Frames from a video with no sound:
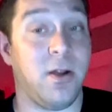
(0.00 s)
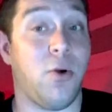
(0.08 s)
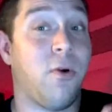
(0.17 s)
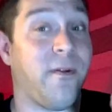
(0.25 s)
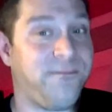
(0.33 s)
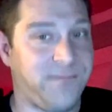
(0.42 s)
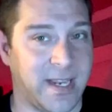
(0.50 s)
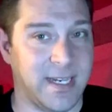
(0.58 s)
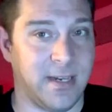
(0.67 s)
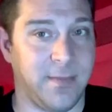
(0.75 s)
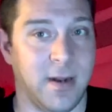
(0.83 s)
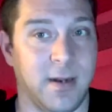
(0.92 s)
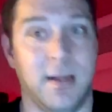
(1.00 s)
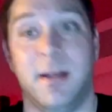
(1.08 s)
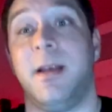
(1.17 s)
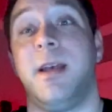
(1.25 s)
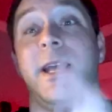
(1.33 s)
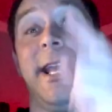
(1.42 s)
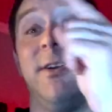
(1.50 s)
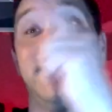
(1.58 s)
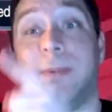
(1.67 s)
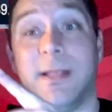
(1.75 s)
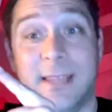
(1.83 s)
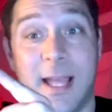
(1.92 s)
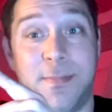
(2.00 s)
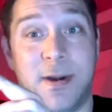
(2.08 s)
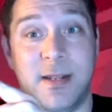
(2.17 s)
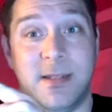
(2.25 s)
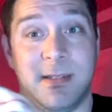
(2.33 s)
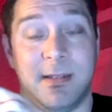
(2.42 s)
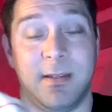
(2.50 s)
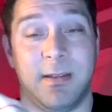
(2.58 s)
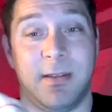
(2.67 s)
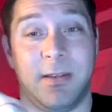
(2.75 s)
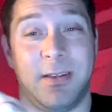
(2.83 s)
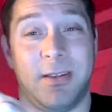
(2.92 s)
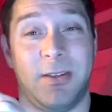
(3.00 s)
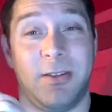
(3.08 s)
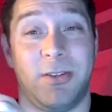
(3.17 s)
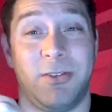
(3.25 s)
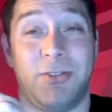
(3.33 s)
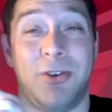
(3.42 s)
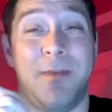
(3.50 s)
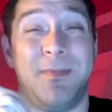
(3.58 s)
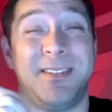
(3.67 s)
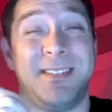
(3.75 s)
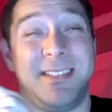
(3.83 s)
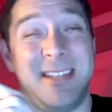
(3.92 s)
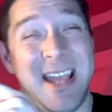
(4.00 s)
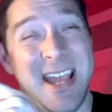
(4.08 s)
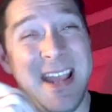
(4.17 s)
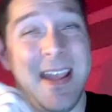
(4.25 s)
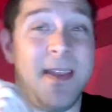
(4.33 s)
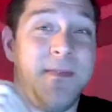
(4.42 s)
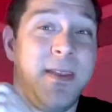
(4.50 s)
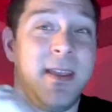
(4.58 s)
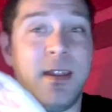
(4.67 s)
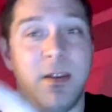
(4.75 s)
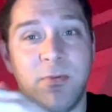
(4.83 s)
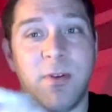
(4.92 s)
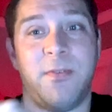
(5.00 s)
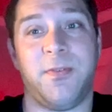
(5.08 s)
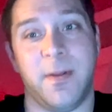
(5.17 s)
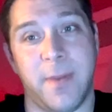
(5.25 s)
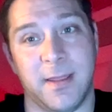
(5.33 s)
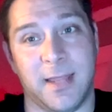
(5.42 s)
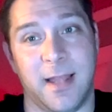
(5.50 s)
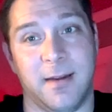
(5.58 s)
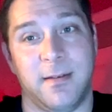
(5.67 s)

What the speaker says: or find it in America. It was about that price. So I'm saving roughly about that.